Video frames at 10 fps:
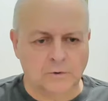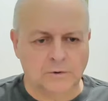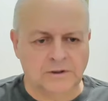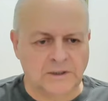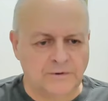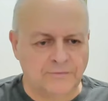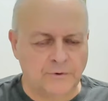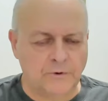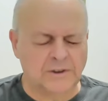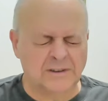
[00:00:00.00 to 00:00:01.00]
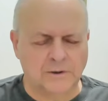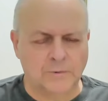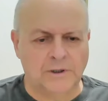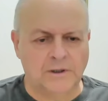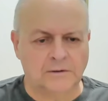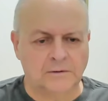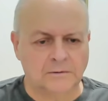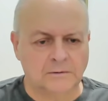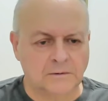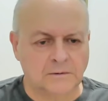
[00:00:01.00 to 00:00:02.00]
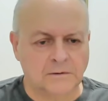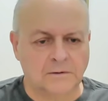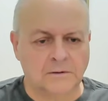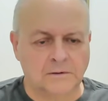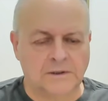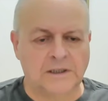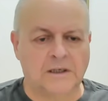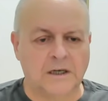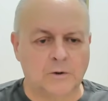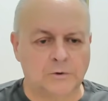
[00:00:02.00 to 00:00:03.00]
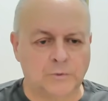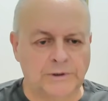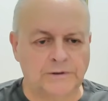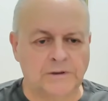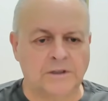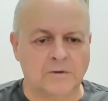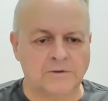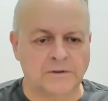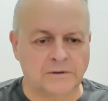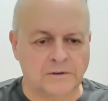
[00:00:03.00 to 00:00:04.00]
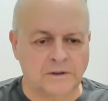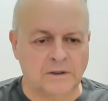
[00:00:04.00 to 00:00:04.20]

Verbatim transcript: or the day before that he will take out 20,000